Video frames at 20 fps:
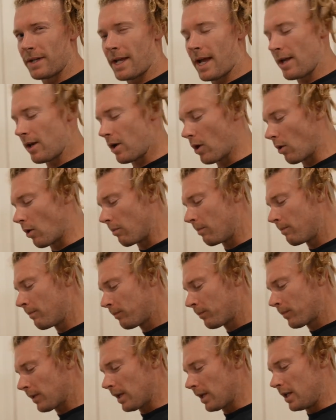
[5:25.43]
day at home.
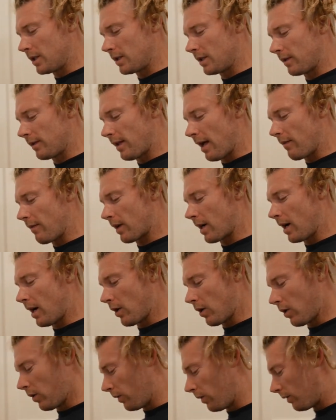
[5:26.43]
It's just
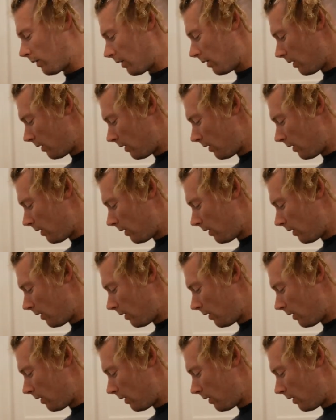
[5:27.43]
avocados,